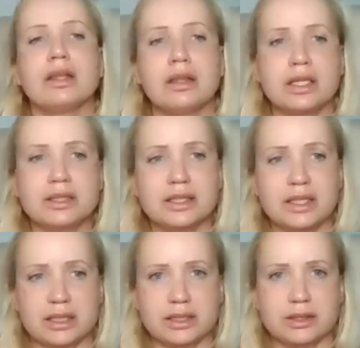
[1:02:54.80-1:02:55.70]
This is
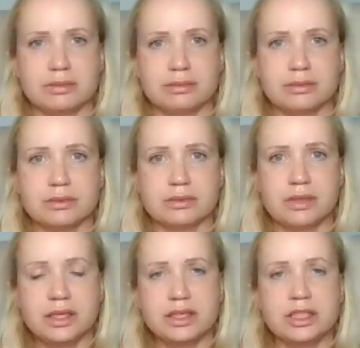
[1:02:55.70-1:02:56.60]
it.
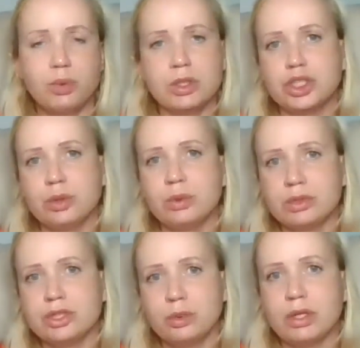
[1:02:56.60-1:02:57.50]
This is what
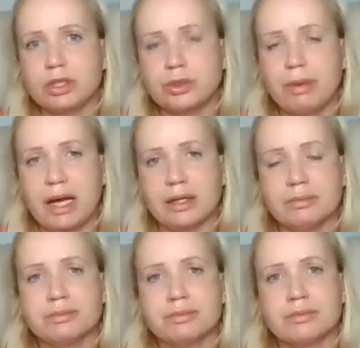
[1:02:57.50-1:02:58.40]
you want to buy.
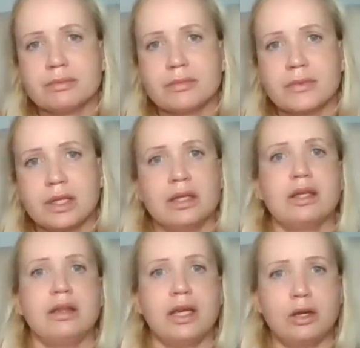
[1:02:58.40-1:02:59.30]

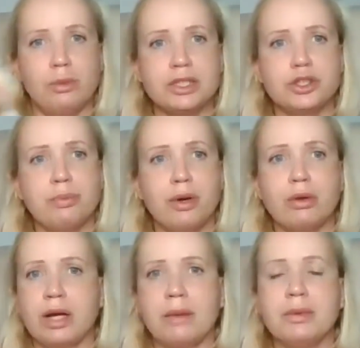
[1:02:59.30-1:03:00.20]
They come into your
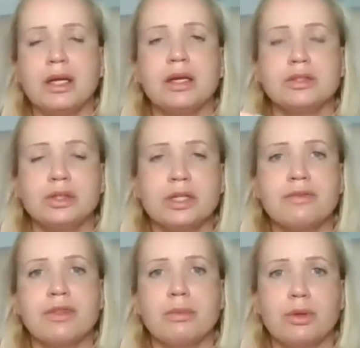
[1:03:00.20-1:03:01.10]
program, you
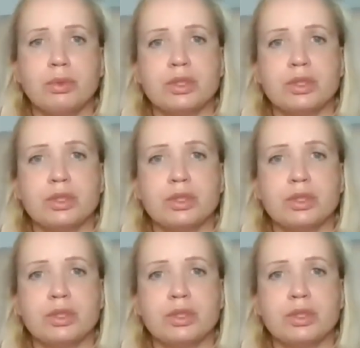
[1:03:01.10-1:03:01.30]
give them the